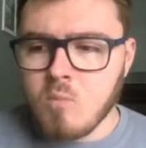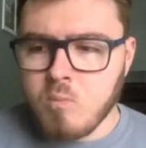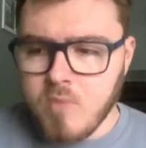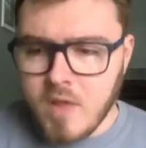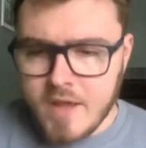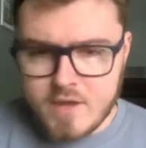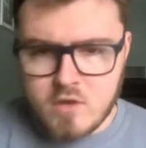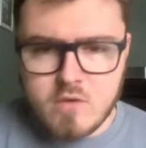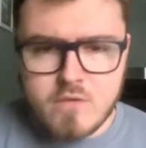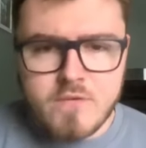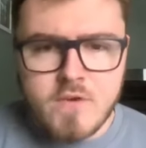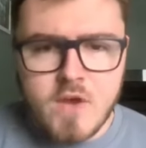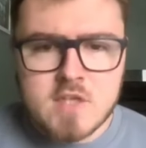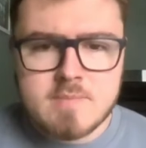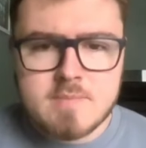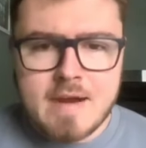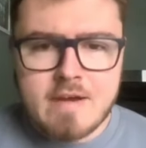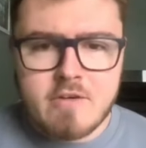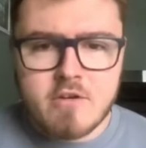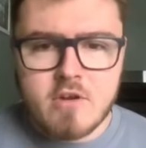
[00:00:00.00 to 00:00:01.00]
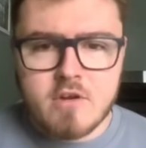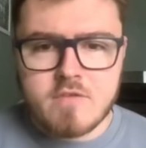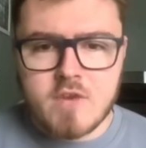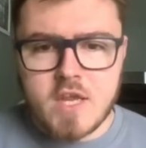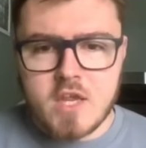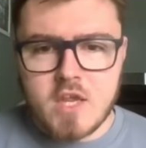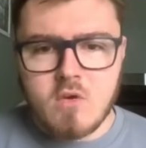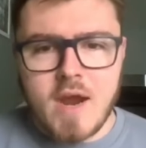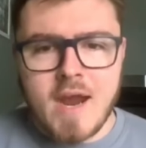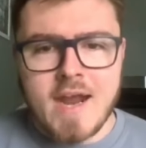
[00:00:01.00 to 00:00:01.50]
like your first barrier of
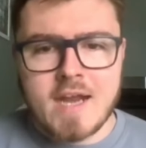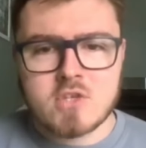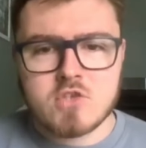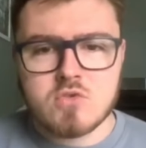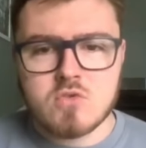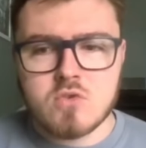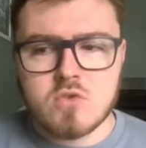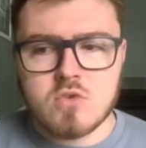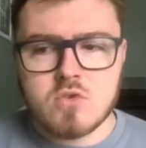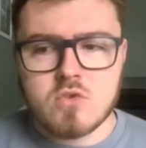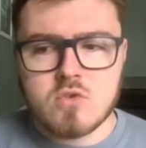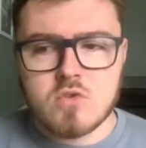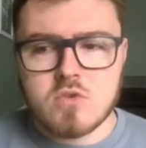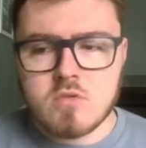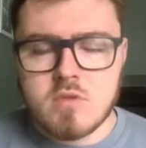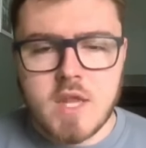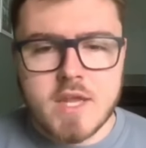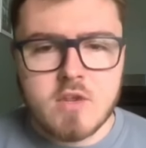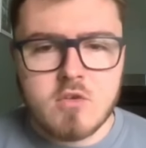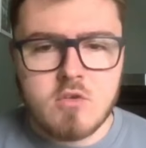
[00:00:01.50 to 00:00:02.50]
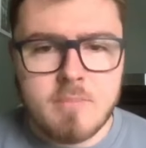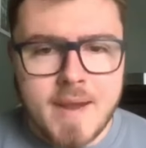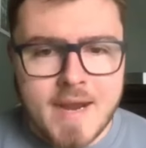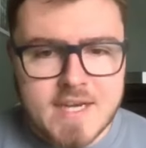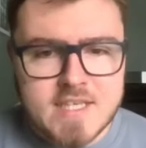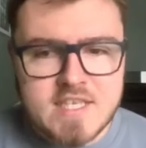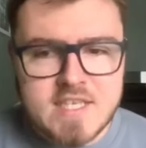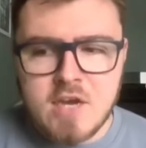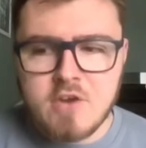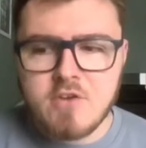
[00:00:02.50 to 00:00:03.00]
like your actual like your
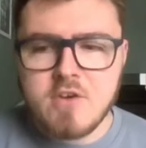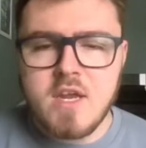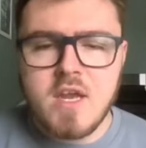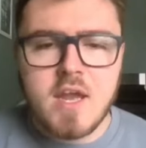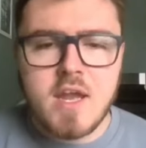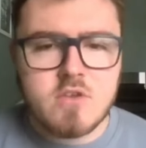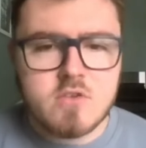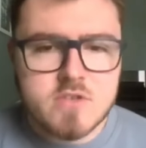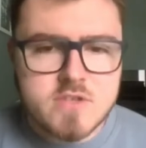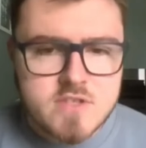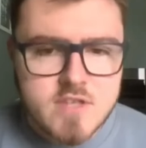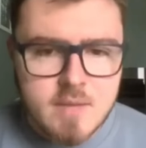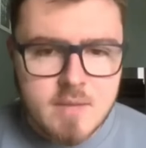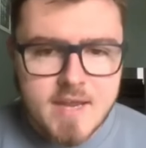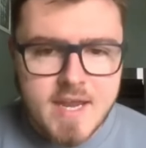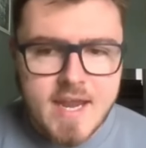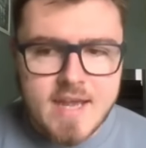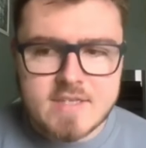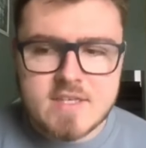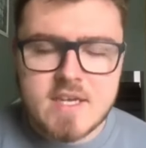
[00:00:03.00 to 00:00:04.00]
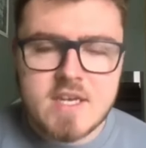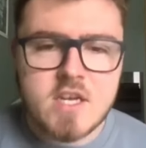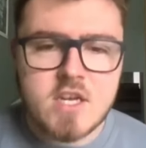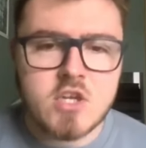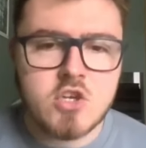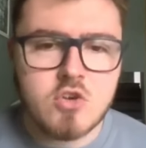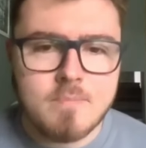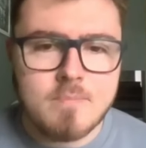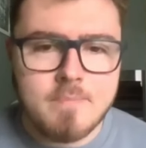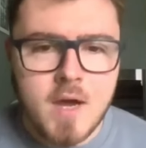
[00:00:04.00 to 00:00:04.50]
bacteria and your stomach acid
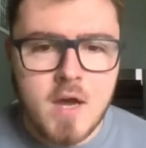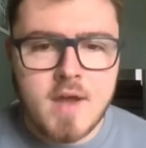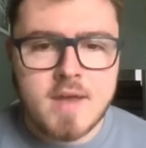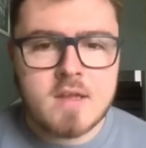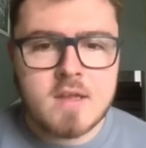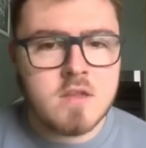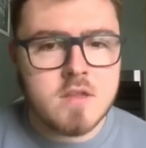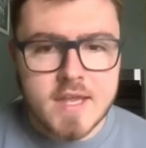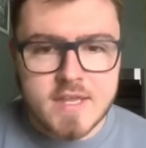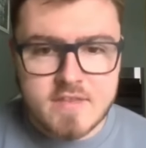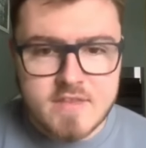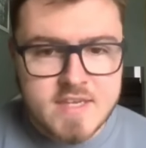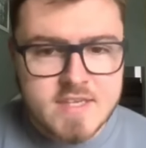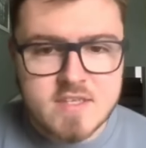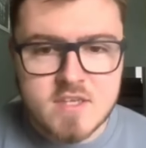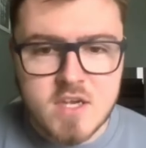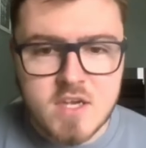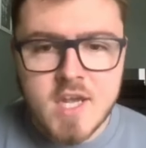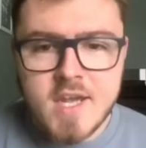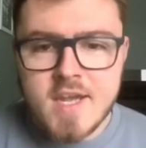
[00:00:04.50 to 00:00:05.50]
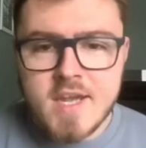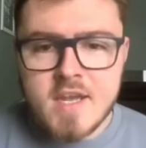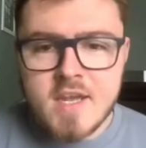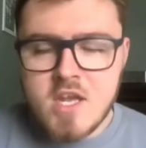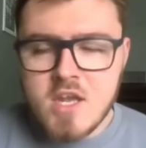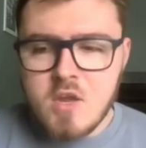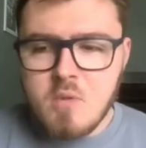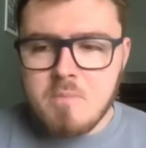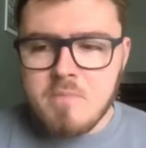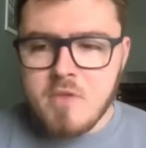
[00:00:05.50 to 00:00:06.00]
and your bile like these
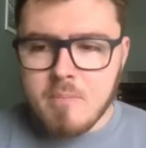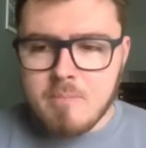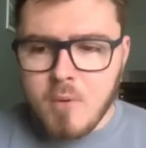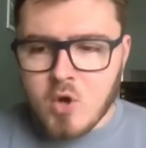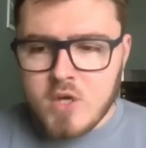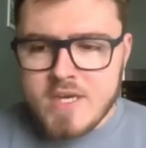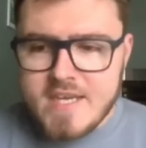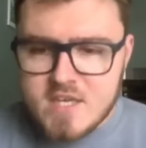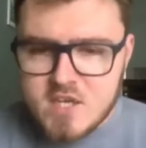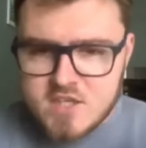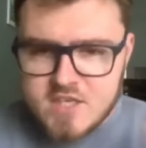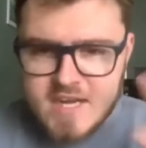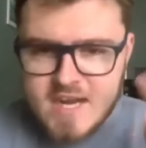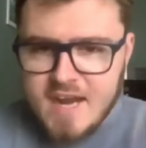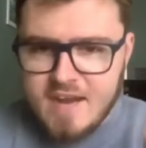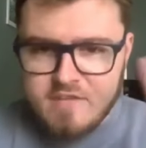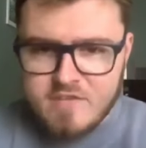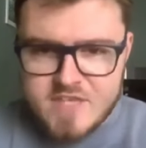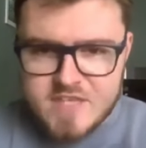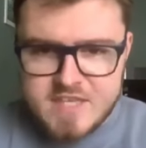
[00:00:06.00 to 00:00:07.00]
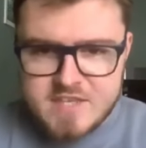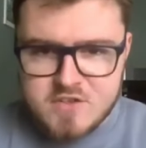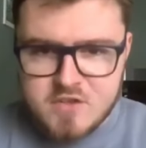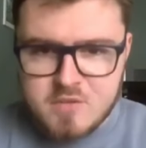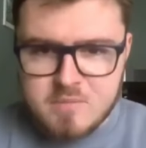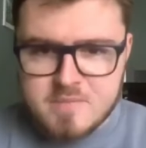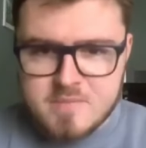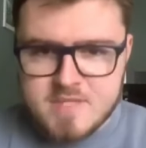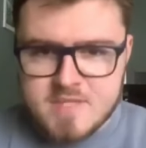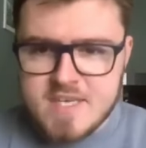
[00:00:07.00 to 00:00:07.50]
the body doesn't have
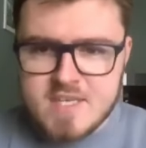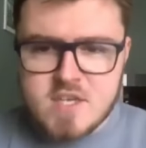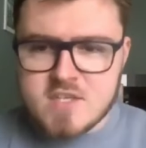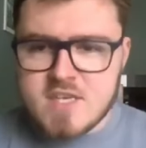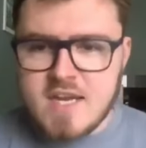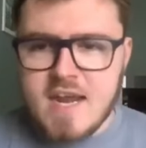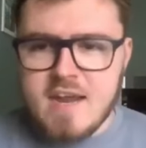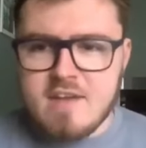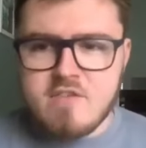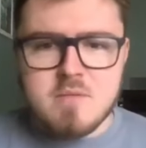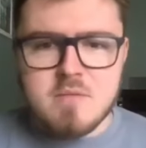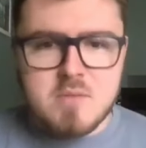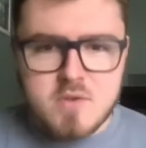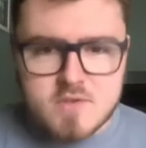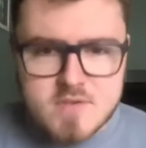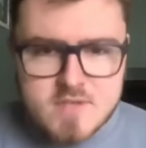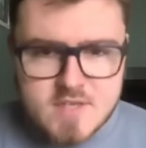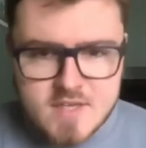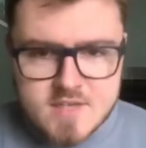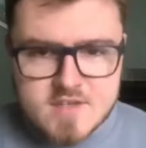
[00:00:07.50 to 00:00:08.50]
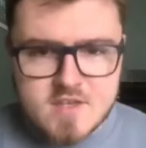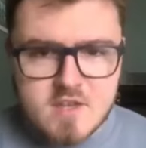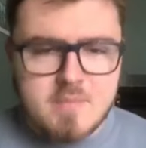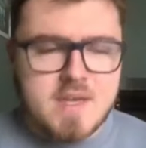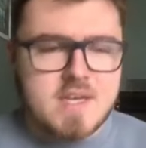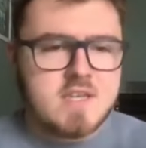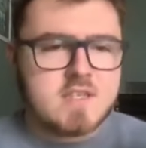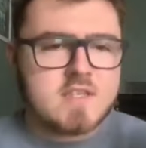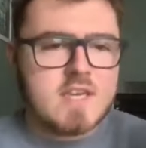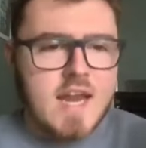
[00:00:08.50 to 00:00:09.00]
systems it doesn't have an immune system
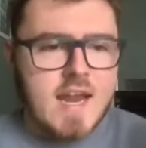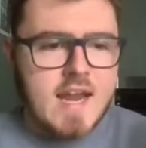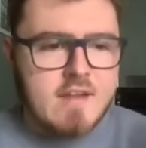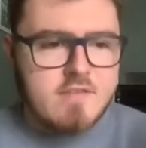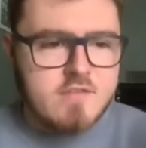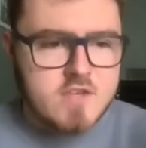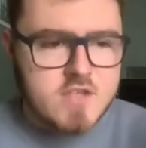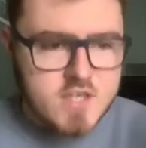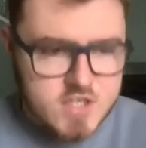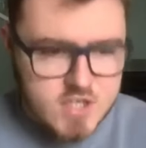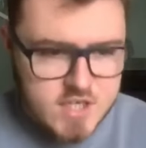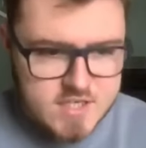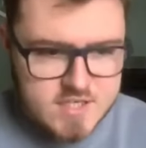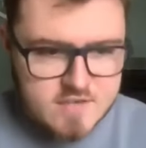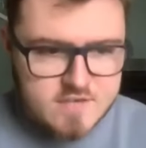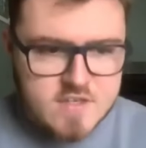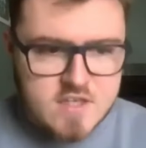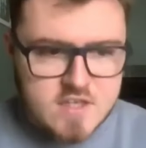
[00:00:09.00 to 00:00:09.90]
it doesn't have a digestive